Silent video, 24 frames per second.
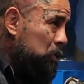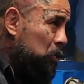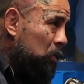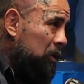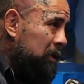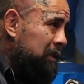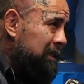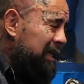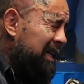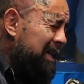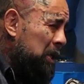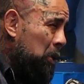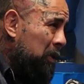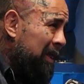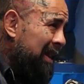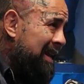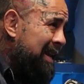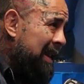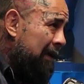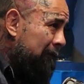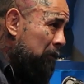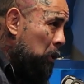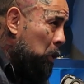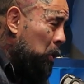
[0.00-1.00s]
school in San Diego that
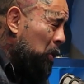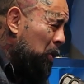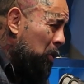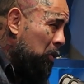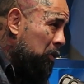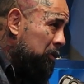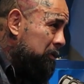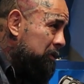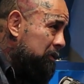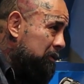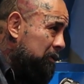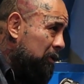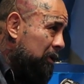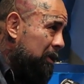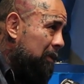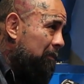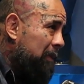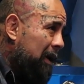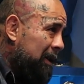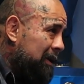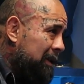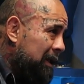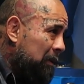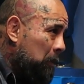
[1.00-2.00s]
never closed during the
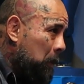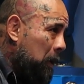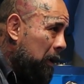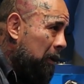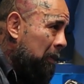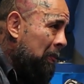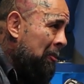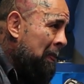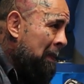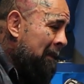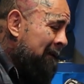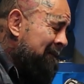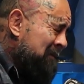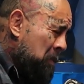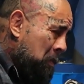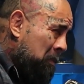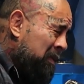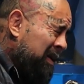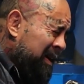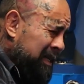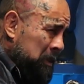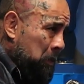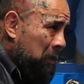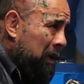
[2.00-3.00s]
pandemic
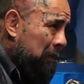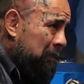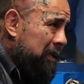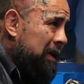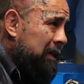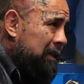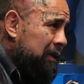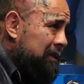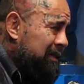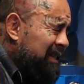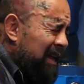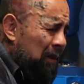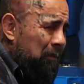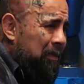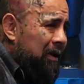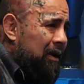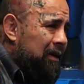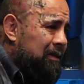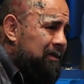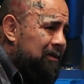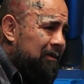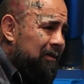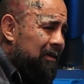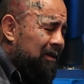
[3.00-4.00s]
because of my PTSD. Not
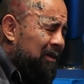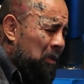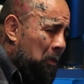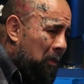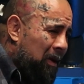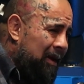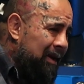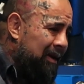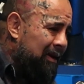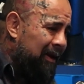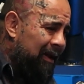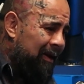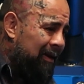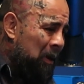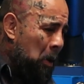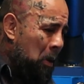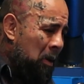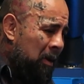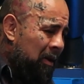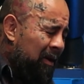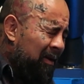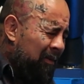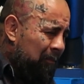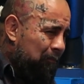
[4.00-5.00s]
because of the money, like,
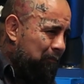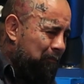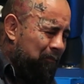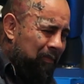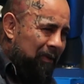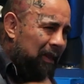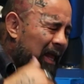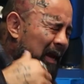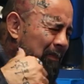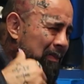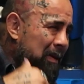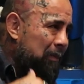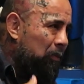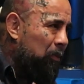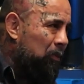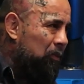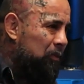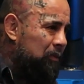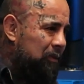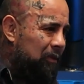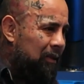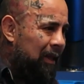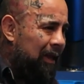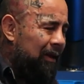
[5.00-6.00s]
a lot of people,
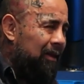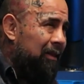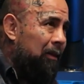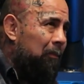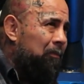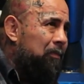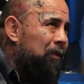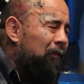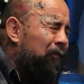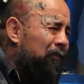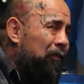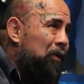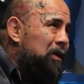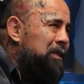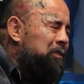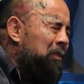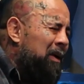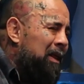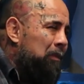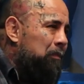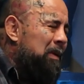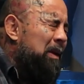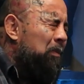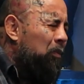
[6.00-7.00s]
like the first
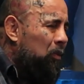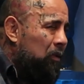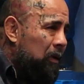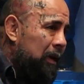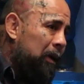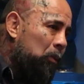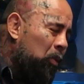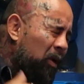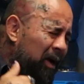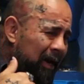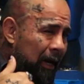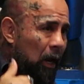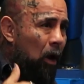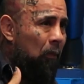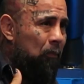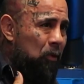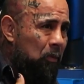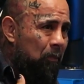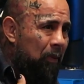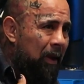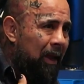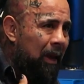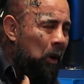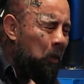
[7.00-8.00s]
month, people are like, we're going to help you
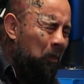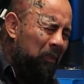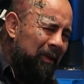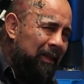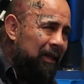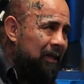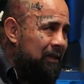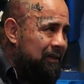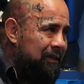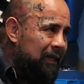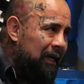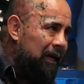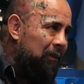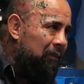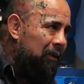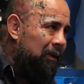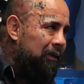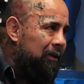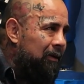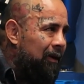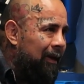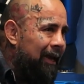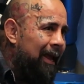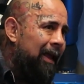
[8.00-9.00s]
pay. But then the second
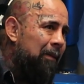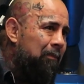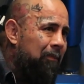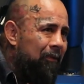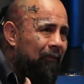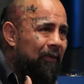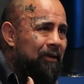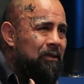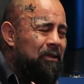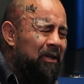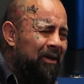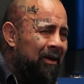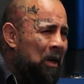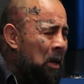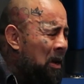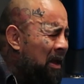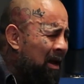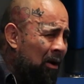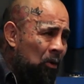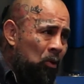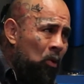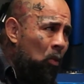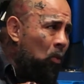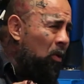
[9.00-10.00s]
month, they're like, hey, Professor,
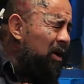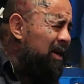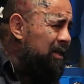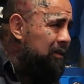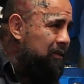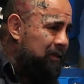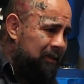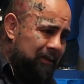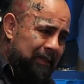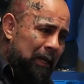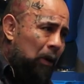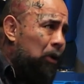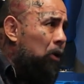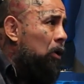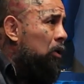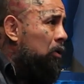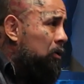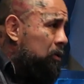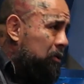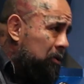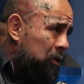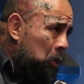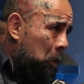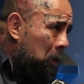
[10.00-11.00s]
I go, no worries, because they're
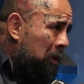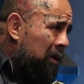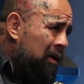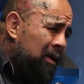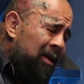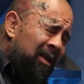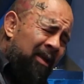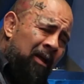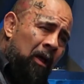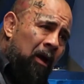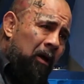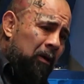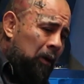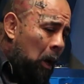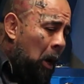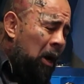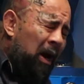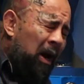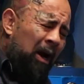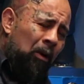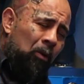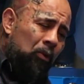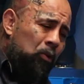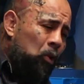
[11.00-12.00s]
hurting too.
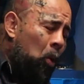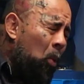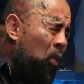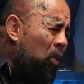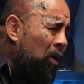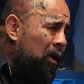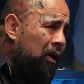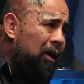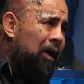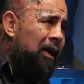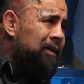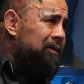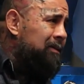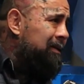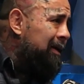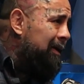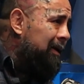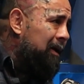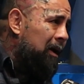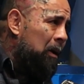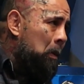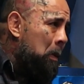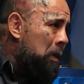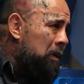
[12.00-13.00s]
I go, don't worry, God's take
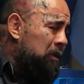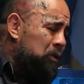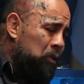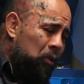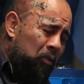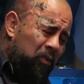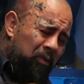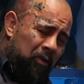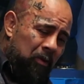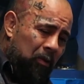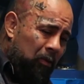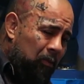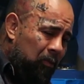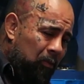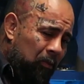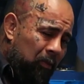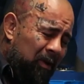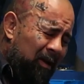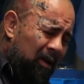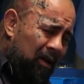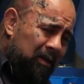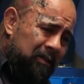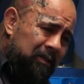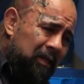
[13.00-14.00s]
care of me. So, you know, we
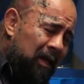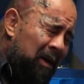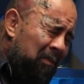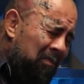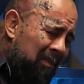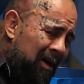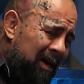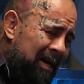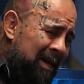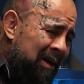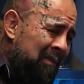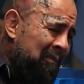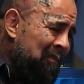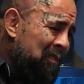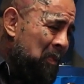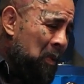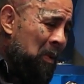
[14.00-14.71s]
lost a lot of money.